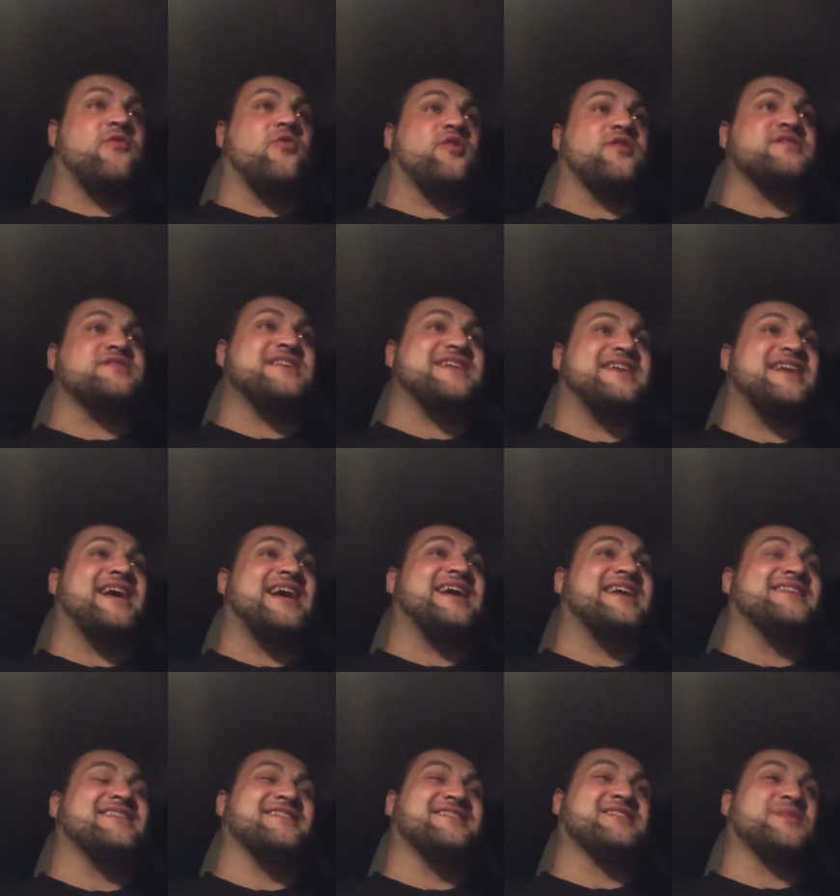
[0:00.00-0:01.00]
for it tonight,
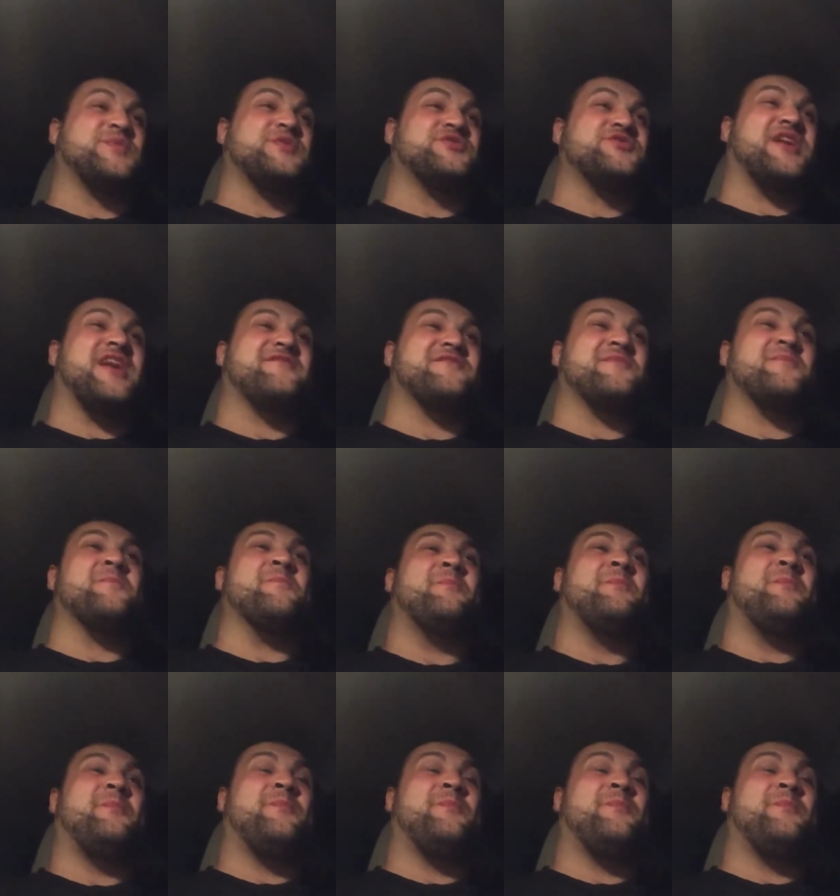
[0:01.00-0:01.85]
and then he's going to be driving